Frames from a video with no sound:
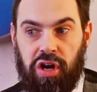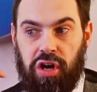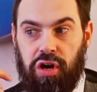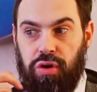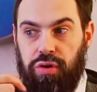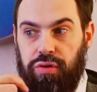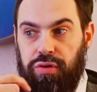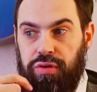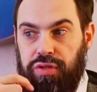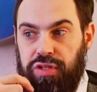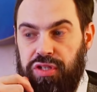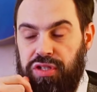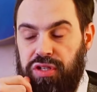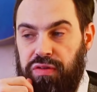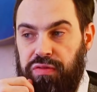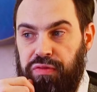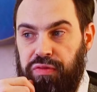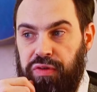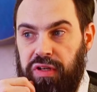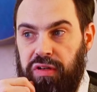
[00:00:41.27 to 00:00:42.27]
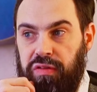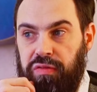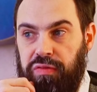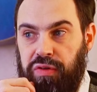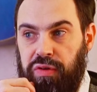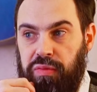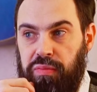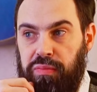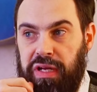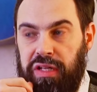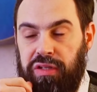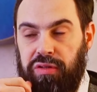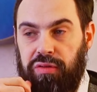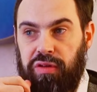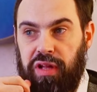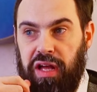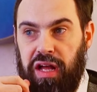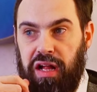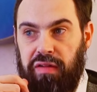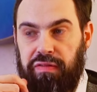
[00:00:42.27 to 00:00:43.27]
or suffering from mental
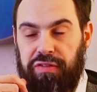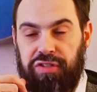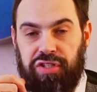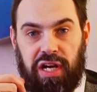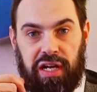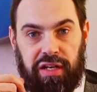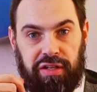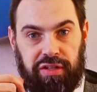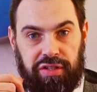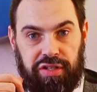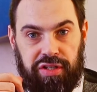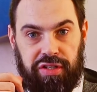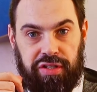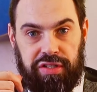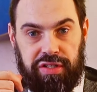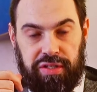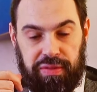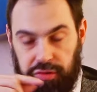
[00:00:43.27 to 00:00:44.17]
health challenges.